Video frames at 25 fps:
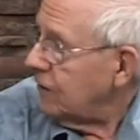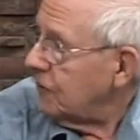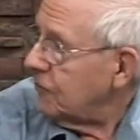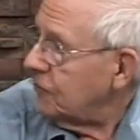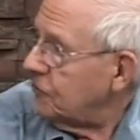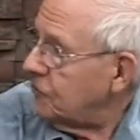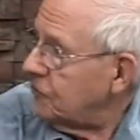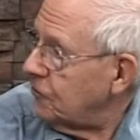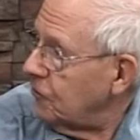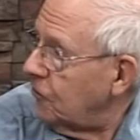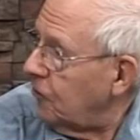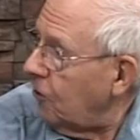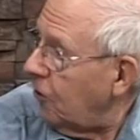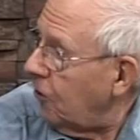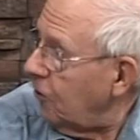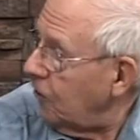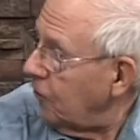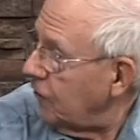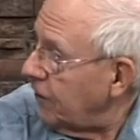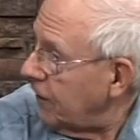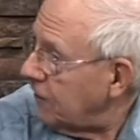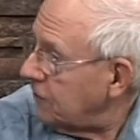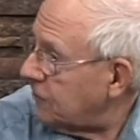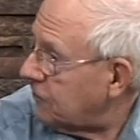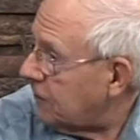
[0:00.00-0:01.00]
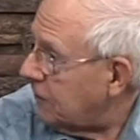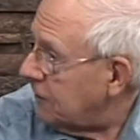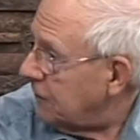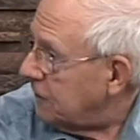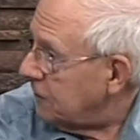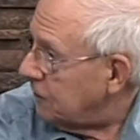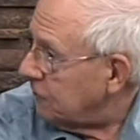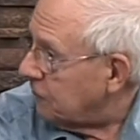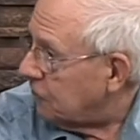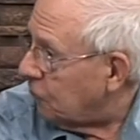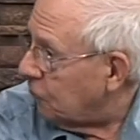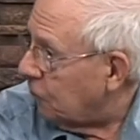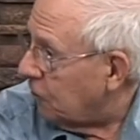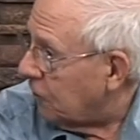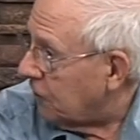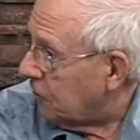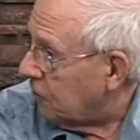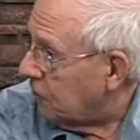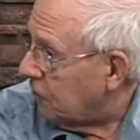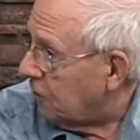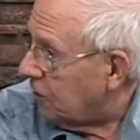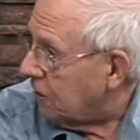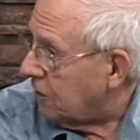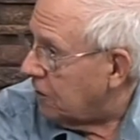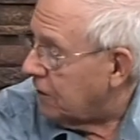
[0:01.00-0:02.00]
So all that's kind of going
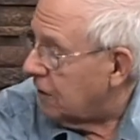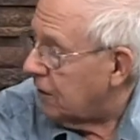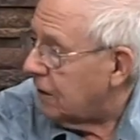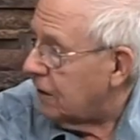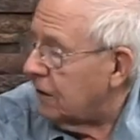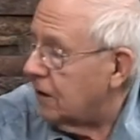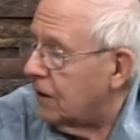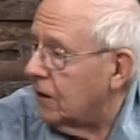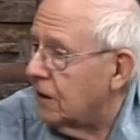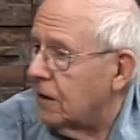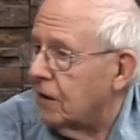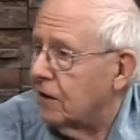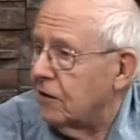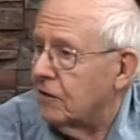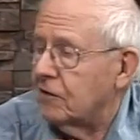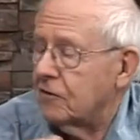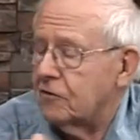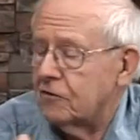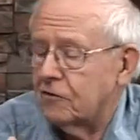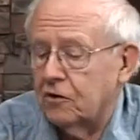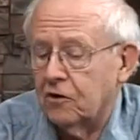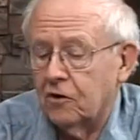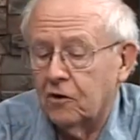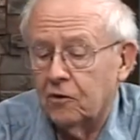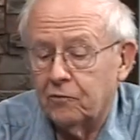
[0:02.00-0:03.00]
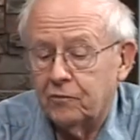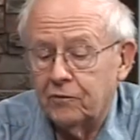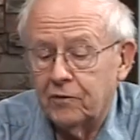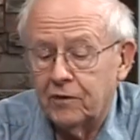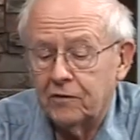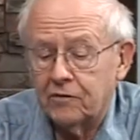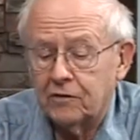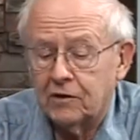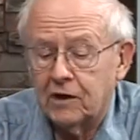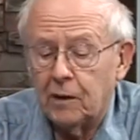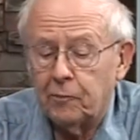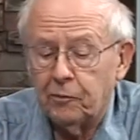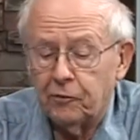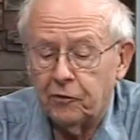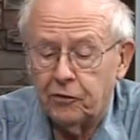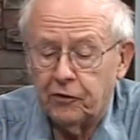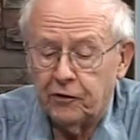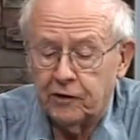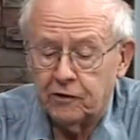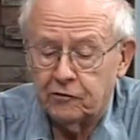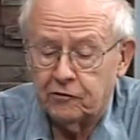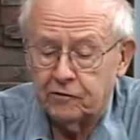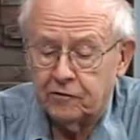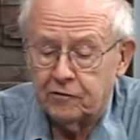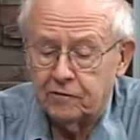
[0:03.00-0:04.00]
on. So there's a couple
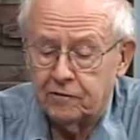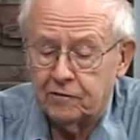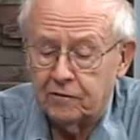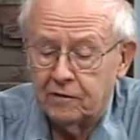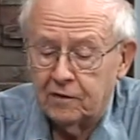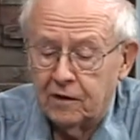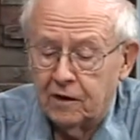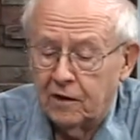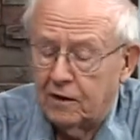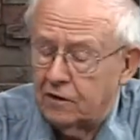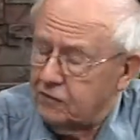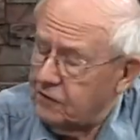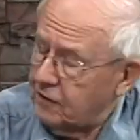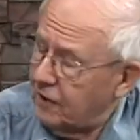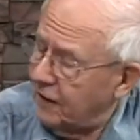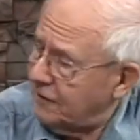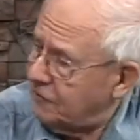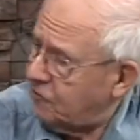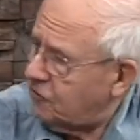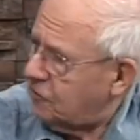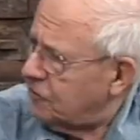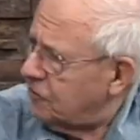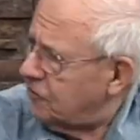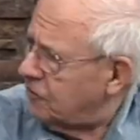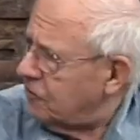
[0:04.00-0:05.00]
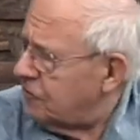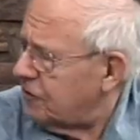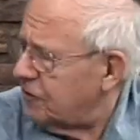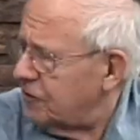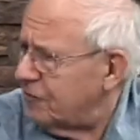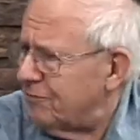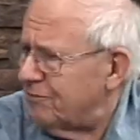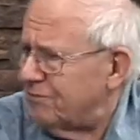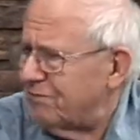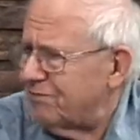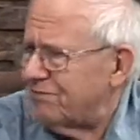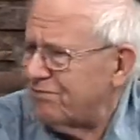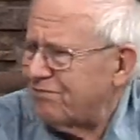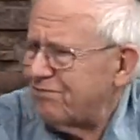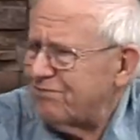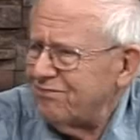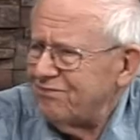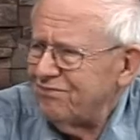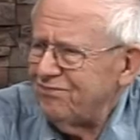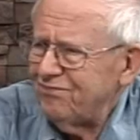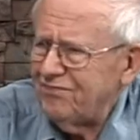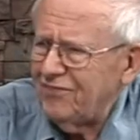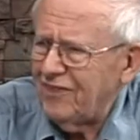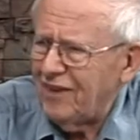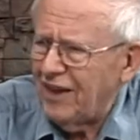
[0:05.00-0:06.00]
things. Sanctions.
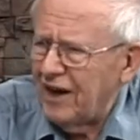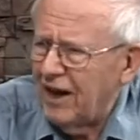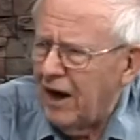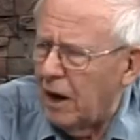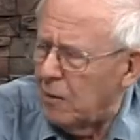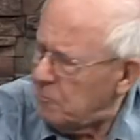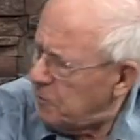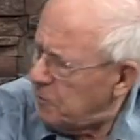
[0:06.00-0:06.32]
I'm